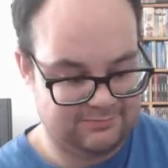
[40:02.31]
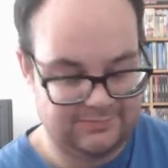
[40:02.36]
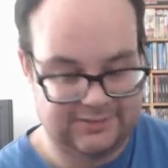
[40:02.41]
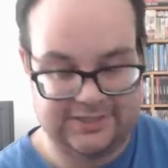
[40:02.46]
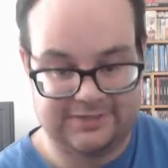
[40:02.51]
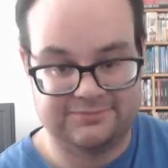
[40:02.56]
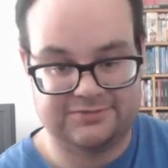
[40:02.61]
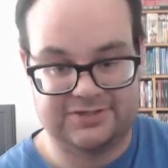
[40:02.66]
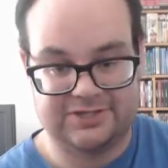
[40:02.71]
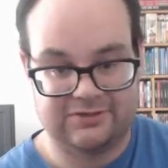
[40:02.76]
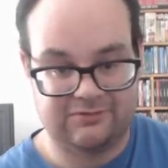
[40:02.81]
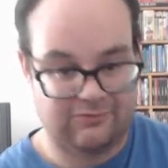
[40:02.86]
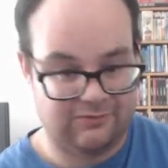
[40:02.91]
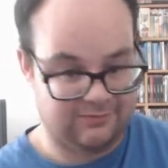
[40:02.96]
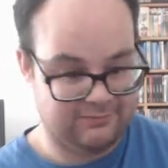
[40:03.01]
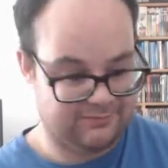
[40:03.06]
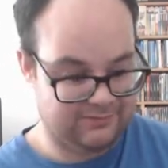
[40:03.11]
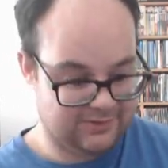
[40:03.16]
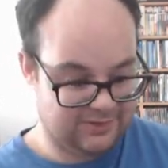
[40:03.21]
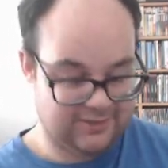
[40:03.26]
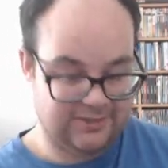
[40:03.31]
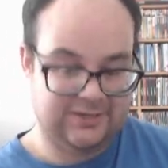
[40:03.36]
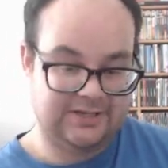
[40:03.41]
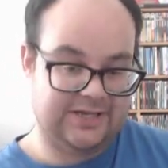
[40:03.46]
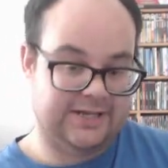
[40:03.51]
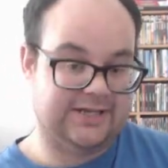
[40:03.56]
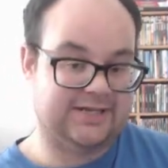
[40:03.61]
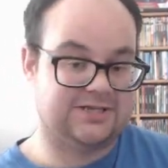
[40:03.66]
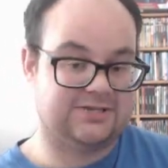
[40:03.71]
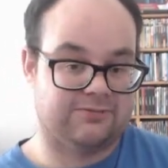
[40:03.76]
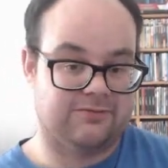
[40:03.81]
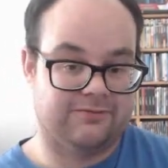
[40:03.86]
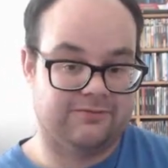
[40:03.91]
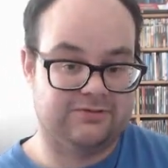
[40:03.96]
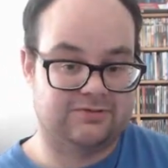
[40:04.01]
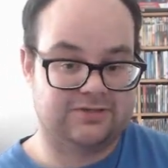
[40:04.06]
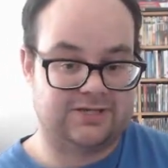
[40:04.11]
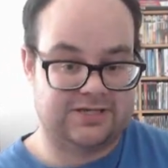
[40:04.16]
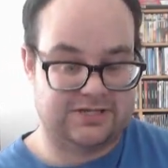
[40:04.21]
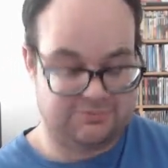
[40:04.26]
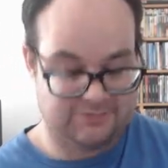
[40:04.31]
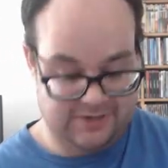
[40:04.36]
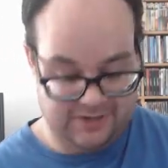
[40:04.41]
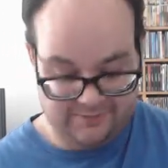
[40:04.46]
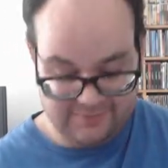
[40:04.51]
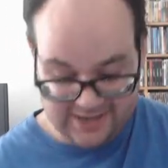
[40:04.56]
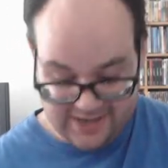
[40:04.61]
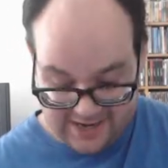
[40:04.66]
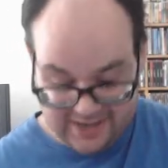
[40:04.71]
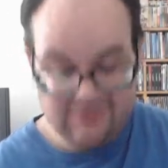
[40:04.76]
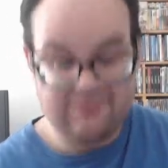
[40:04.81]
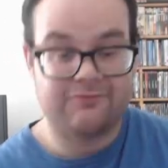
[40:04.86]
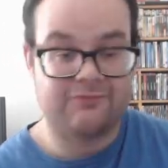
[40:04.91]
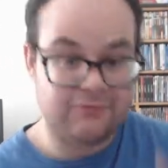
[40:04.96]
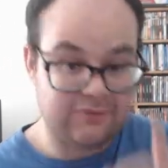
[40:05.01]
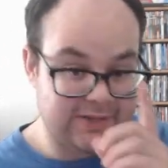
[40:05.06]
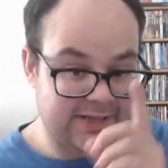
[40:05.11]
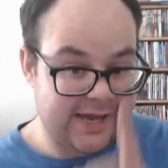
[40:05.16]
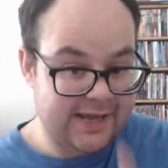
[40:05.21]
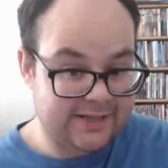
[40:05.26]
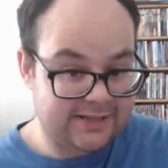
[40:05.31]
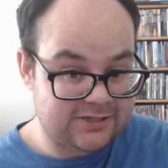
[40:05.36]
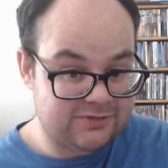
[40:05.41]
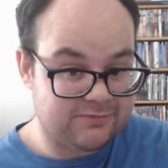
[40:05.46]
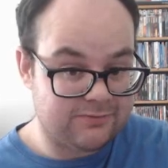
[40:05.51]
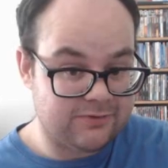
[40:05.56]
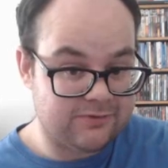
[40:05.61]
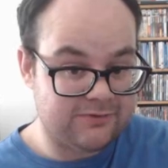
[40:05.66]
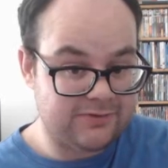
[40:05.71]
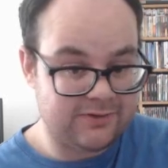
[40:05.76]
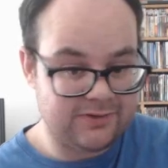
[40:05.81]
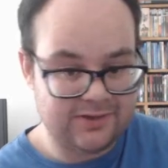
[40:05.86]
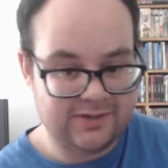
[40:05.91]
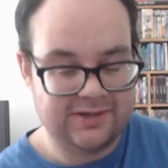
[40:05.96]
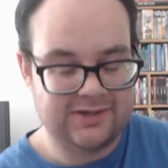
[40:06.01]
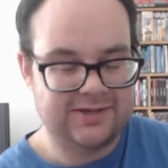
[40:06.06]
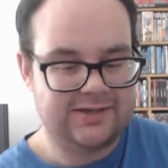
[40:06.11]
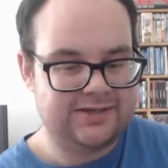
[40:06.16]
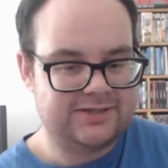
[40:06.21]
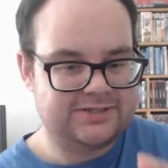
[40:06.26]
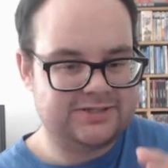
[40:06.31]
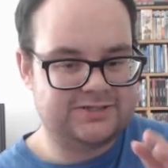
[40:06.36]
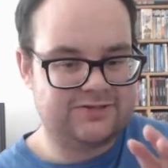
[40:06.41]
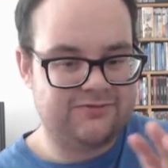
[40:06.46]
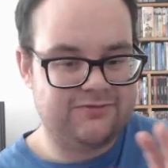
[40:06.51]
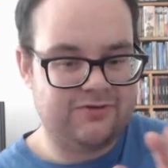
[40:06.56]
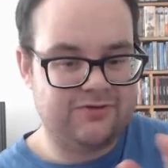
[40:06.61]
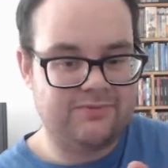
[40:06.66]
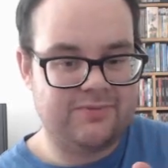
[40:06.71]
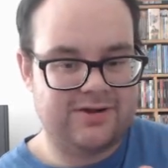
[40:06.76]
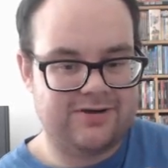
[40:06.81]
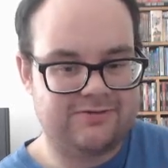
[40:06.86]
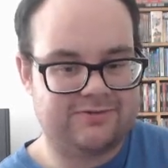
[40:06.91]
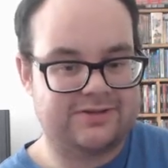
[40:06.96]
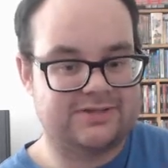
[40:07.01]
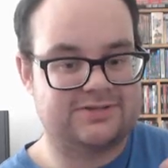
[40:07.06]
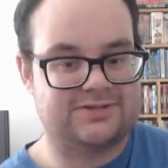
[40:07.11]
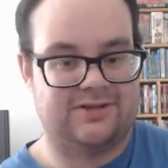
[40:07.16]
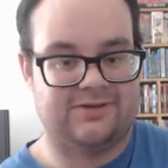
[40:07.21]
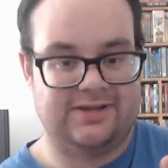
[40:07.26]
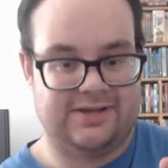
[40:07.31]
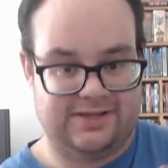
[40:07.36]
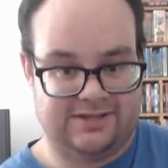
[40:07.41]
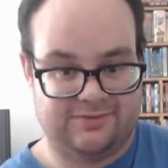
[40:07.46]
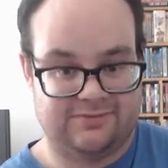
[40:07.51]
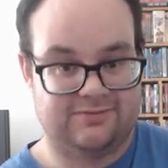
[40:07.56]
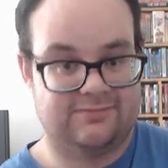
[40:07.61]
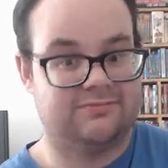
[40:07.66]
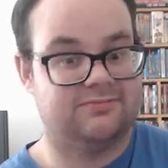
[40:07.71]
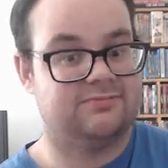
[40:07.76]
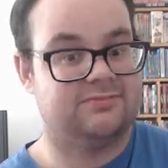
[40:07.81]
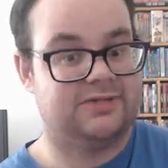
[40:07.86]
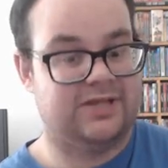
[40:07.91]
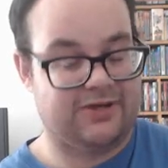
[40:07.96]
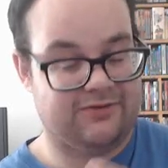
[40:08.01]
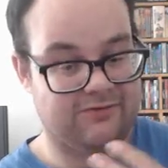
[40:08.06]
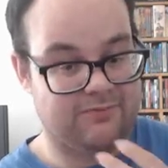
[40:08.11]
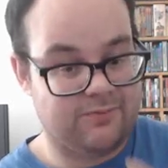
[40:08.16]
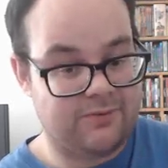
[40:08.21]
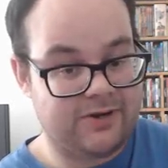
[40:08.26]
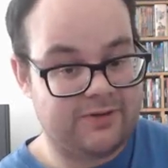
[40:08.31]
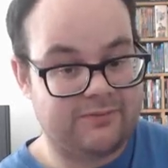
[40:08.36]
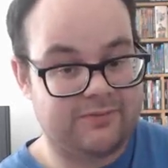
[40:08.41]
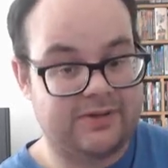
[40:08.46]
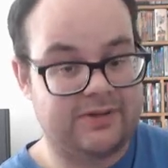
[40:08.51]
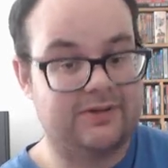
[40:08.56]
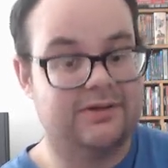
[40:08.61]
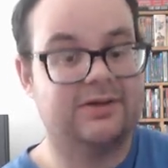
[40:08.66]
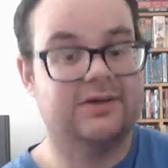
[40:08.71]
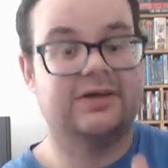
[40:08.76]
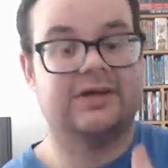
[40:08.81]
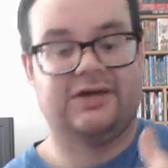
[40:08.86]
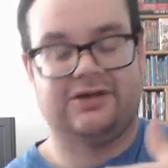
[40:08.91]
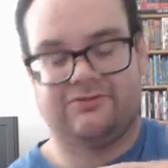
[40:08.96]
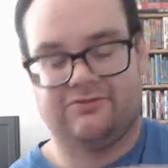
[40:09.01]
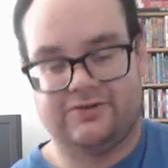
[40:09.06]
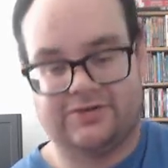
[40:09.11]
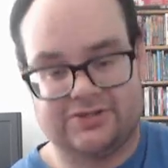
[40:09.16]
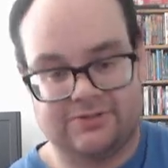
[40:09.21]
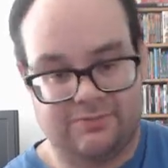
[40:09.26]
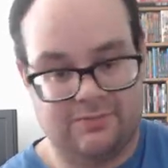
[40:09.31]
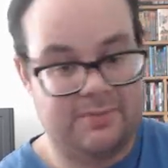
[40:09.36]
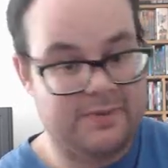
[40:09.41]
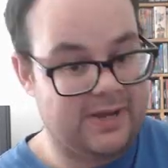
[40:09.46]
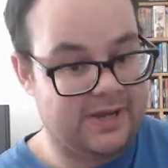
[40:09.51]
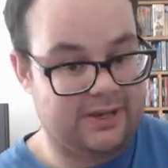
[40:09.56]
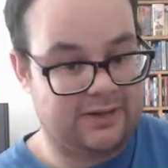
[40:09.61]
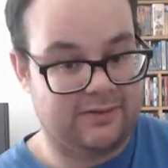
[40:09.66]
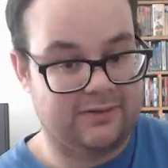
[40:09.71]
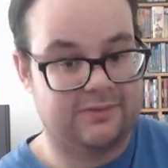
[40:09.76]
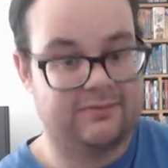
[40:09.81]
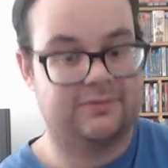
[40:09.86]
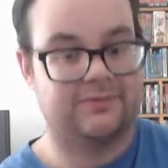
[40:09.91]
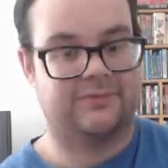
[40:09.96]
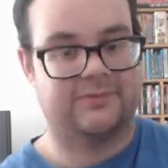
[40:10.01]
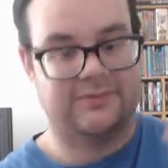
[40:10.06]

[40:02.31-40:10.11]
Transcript: Lame sequel. It is a review / rant, but I don't fully hate this movie. Just a few minor things I liked. David Brinkman, his friendship with Peyton.